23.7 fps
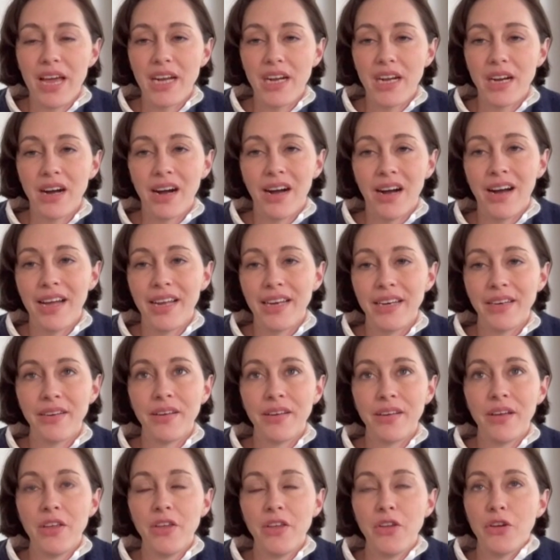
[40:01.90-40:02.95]
at Cannes,
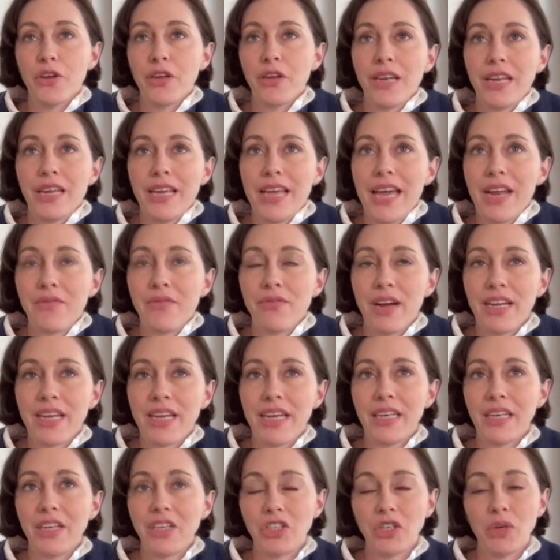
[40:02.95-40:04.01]
you're going to get
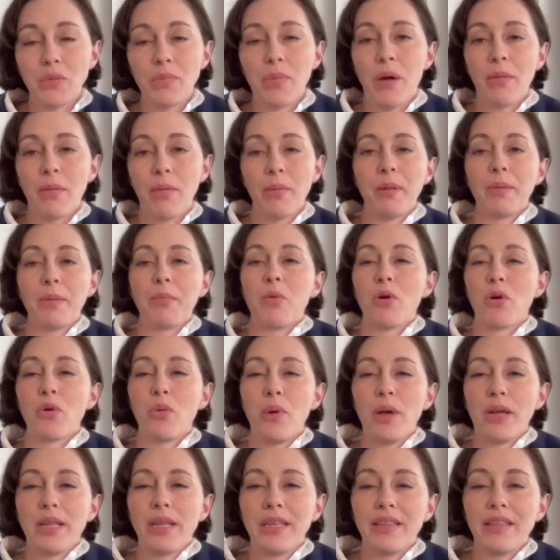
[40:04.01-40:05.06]
recognition probably more
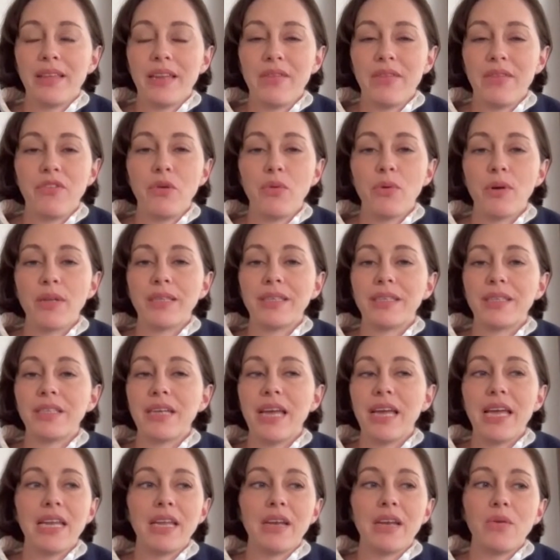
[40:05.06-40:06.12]
quickly than if you had
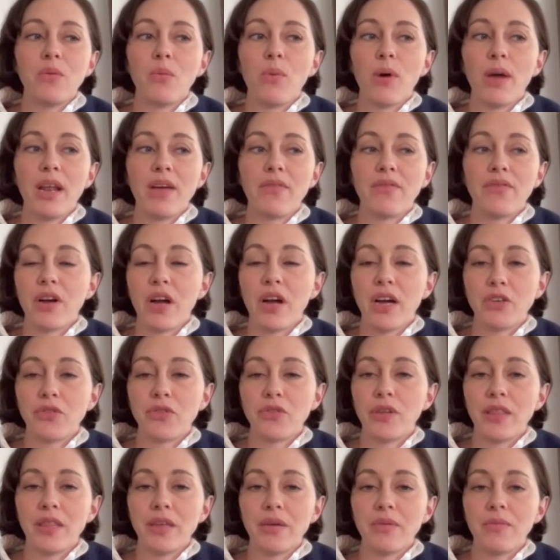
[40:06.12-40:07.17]
stayed in whatever
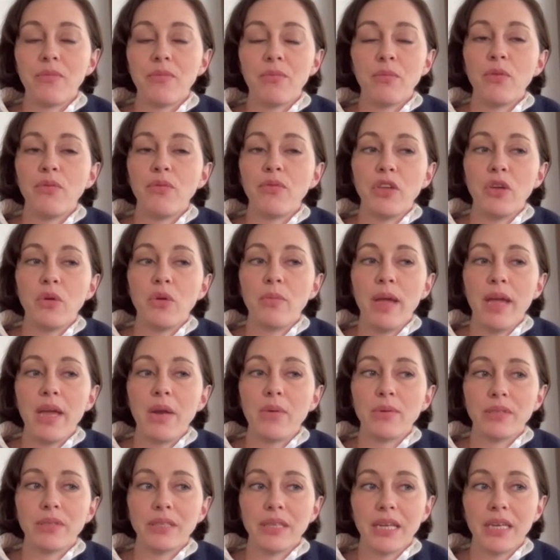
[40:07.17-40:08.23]
country the movie you made
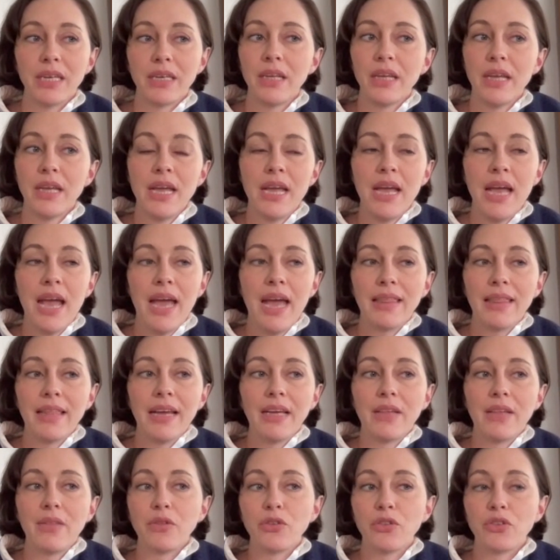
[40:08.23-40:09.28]
was in. And
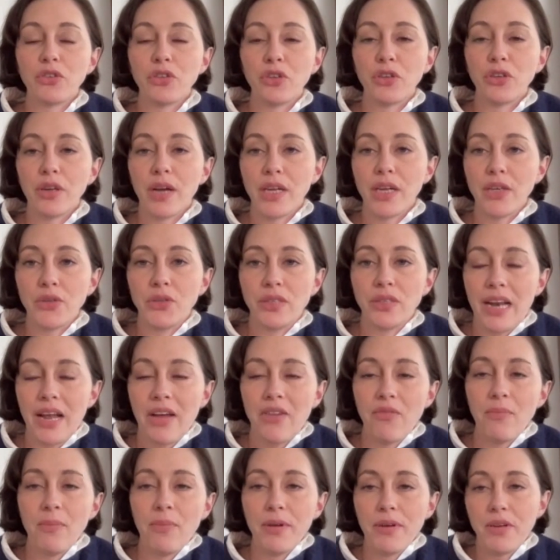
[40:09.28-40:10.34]
like, there's certain countries that
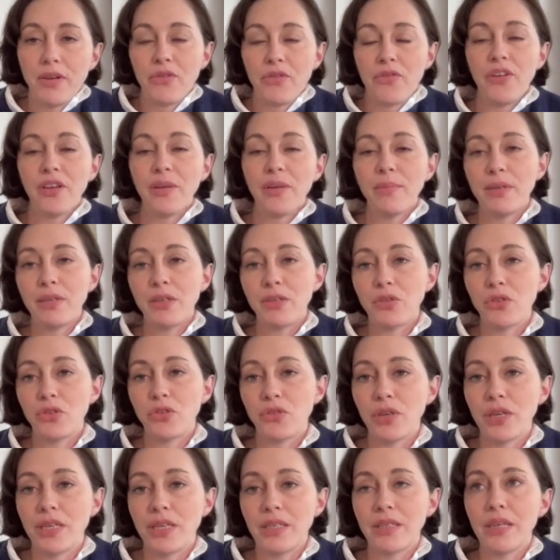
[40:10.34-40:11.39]
have bigger film
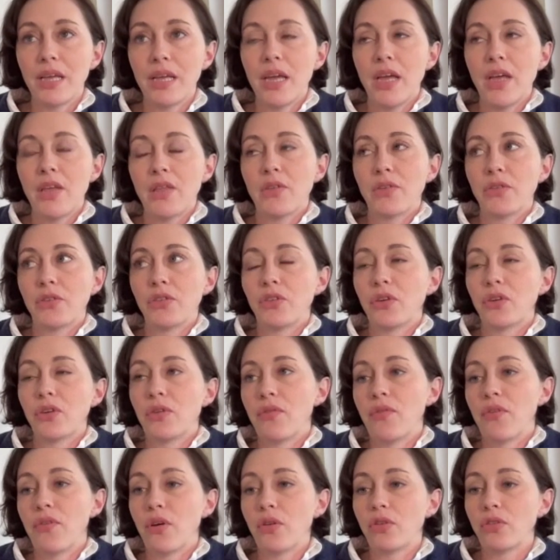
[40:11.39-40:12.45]
industries. There's certain
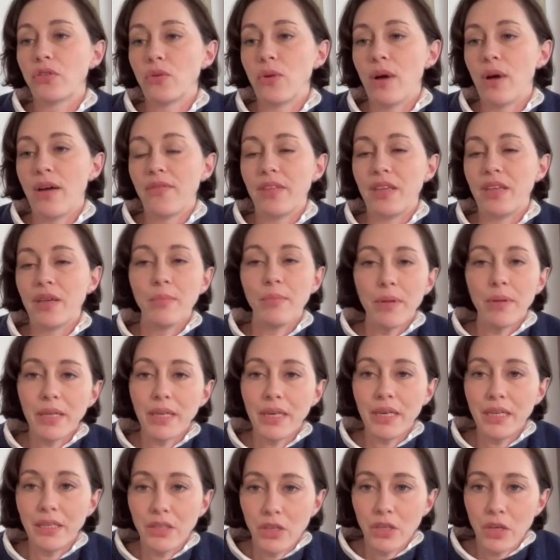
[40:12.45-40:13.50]
folks who have the
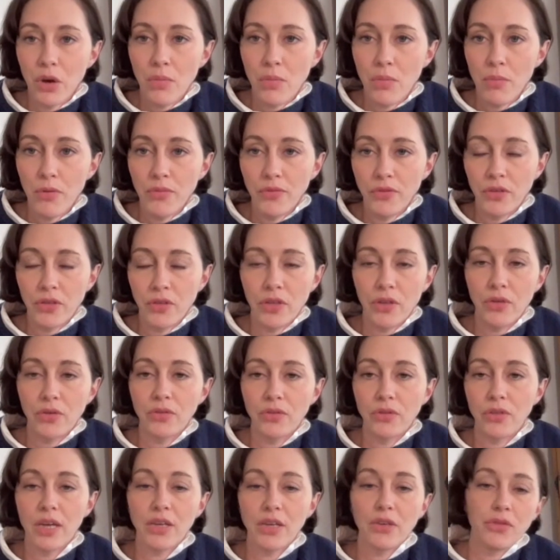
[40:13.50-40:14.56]
ability to go move to
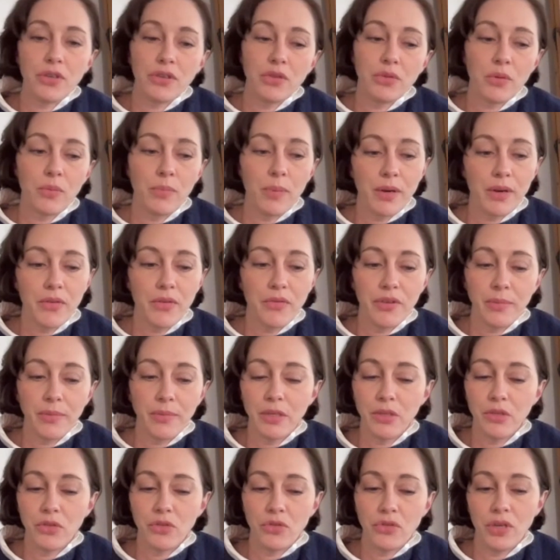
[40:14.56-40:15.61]
those countries with bigger film
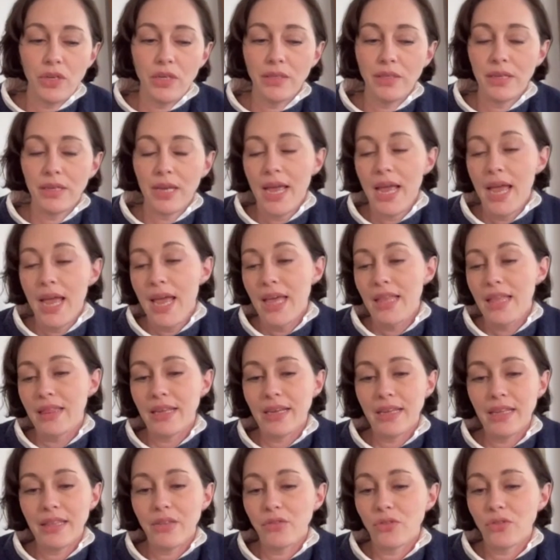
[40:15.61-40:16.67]
industries.
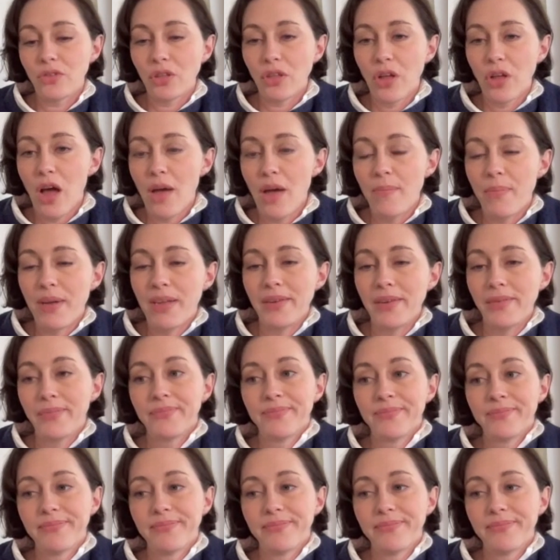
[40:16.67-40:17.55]
Like, there's a lot, but